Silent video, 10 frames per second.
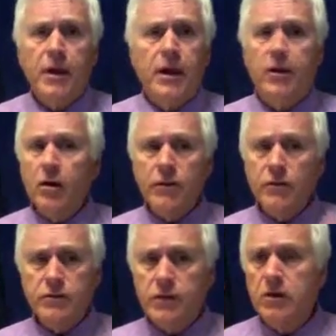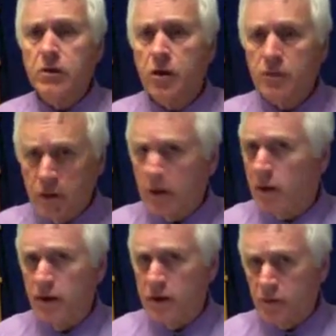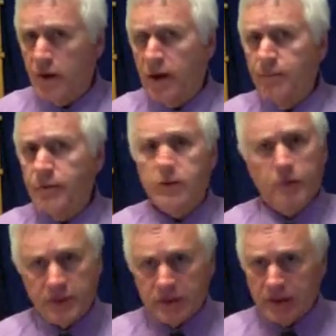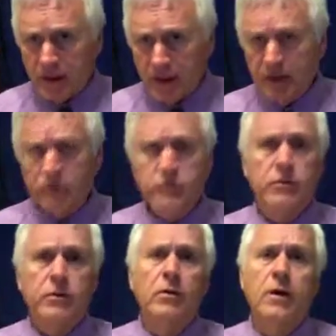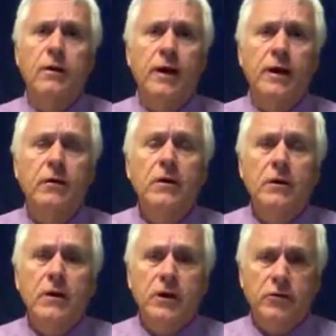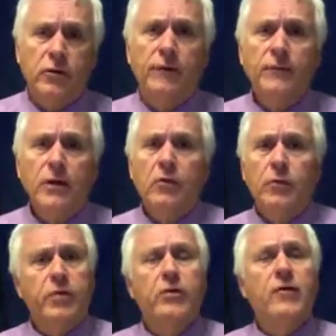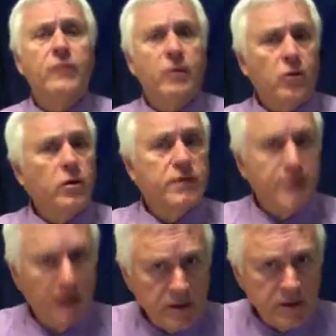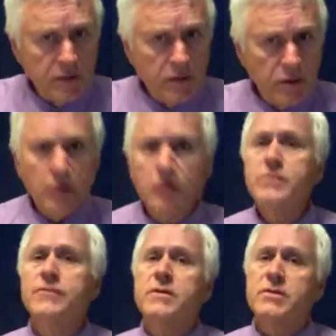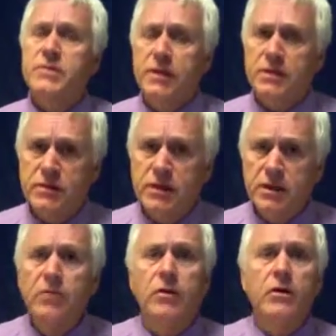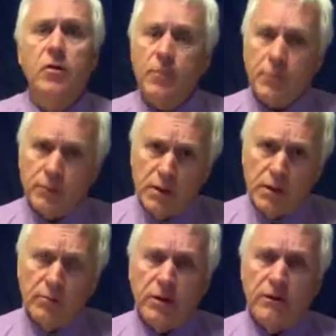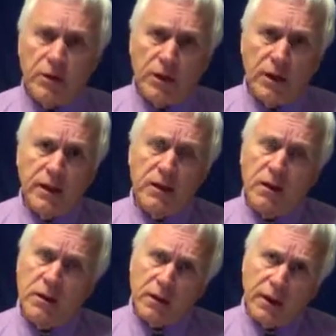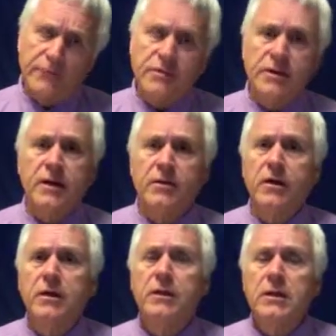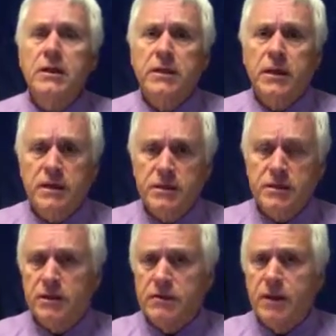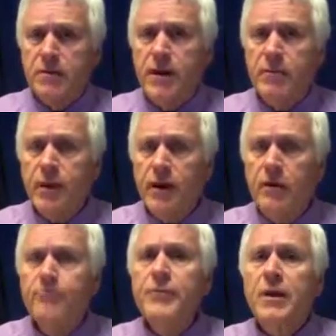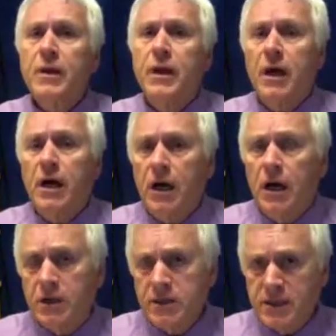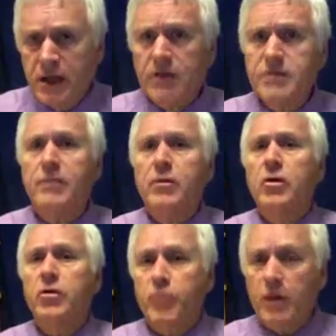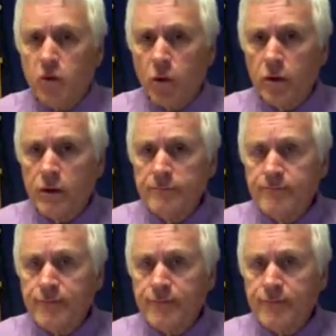And all of those include our booklet as well. So we send the link to you on that as well. We do have recorded teleseminars for the CSE. You can go up above on the link on the left side there, and it says PayPal teleseminars recorded.